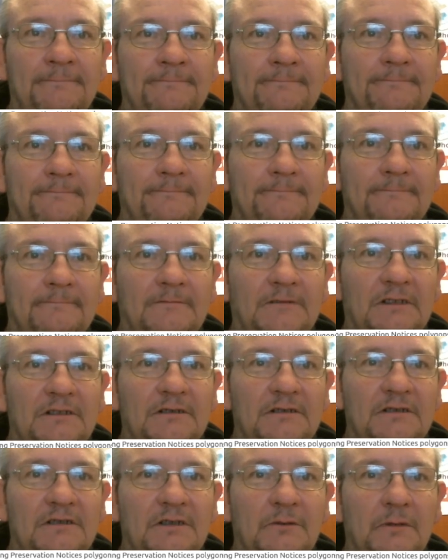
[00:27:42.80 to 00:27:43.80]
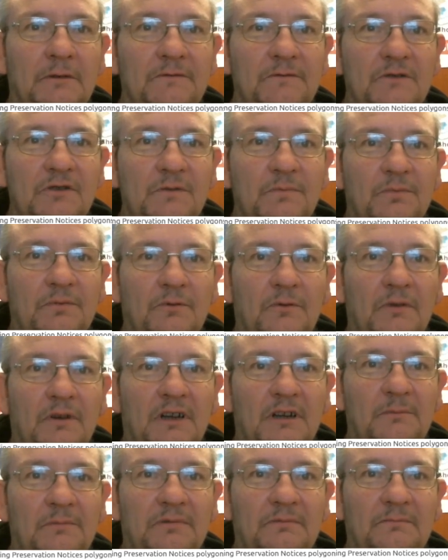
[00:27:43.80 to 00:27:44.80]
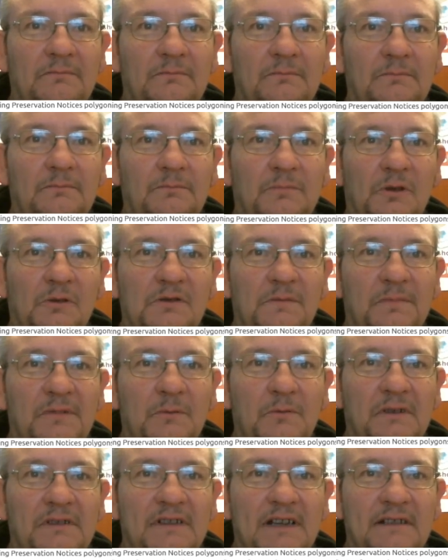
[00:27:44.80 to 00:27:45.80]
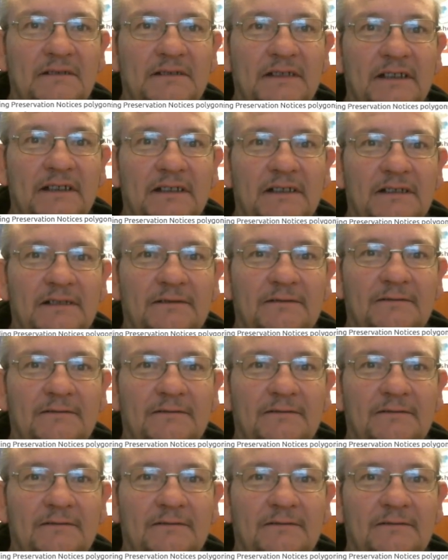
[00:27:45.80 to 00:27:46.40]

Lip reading: Right, so I've just brought up possibly one down there,